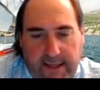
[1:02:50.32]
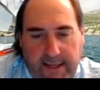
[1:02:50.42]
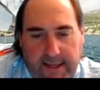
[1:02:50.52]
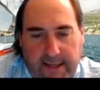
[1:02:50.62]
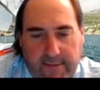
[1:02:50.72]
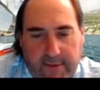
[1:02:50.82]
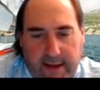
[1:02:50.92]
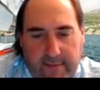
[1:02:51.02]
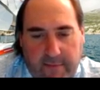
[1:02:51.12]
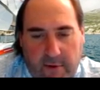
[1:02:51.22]
And we
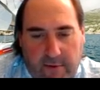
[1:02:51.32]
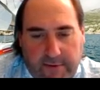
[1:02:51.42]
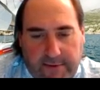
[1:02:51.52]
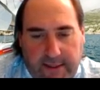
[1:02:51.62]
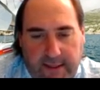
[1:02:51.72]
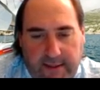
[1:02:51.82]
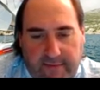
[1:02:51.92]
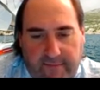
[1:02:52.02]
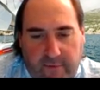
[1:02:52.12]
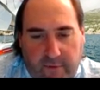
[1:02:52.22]
have moles, that
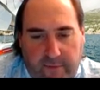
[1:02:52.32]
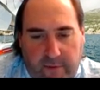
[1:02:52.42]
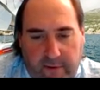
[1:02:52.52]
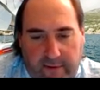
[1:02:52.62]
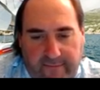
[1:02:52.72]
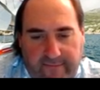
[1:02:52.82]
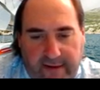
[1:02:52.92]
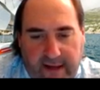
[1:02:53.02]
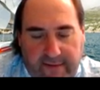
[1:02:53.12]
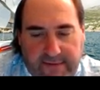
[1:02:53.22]
is
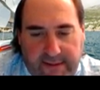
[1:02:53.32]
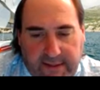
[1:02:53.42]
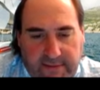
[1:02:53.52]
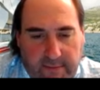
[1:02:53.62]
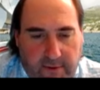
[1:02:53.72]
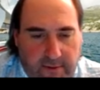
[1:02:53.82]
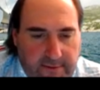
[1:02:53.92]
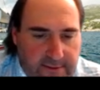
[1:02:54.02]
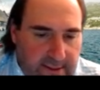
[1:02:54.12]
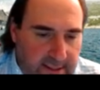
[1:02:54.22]
4.56
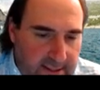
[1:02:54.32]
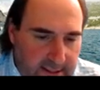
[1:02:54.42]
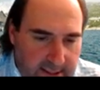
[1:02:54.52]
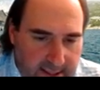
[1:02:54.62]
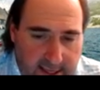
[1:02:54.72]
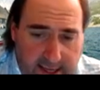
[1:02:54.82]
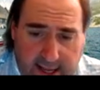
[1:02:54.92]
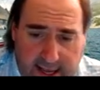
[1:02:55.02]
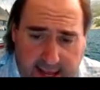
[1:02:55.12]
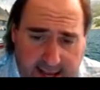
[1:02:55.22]
moles.
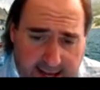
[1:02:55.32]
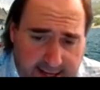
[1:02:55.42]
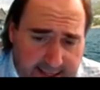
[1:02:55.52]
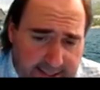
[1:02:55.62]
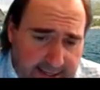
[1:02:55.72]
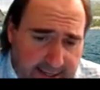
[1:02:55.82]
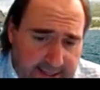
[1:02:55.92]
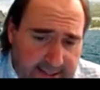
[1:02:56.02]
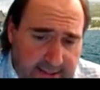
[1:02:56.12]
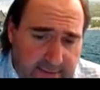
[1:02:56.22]
And
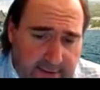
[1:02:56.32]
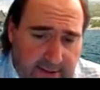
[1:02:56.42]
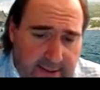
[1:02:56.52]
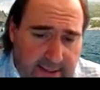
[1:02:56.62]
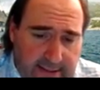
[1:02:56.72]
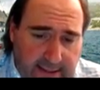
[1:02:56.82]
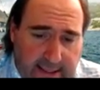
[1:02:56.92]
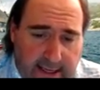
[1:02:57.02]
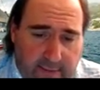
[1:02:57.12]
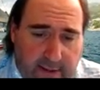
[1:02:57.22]
in this particular case,
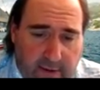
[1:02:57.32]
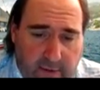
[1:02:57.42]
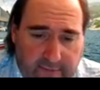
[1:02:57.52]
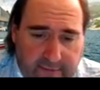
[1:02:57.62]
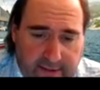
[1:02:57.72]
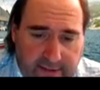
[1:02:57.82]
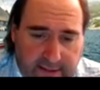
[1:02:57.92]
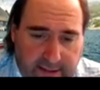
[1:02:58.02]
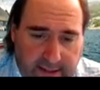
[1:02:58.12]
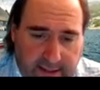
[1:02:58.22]
again, we could hopefully
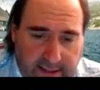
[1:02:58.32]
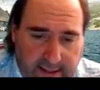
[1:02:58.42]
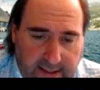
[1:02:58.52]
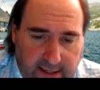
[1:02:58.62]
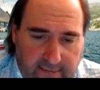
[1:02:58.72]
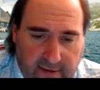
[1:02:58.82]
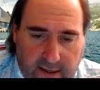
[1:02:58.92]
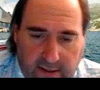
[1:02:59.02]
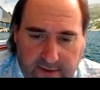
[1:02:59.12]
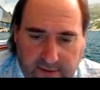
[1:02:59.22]
see
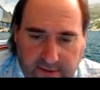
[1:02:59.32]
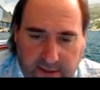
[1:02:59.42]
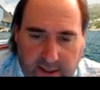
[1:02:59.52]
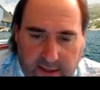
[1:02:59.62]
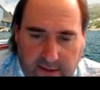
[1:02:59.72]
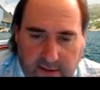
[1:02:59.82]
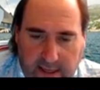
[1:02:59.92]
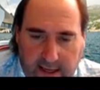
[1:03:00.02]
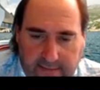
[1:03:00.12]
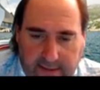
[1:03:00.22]
Avogadro's law
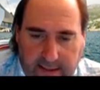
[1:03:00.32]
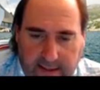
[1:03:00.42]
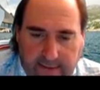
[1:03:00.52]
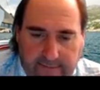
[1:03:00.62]
happening.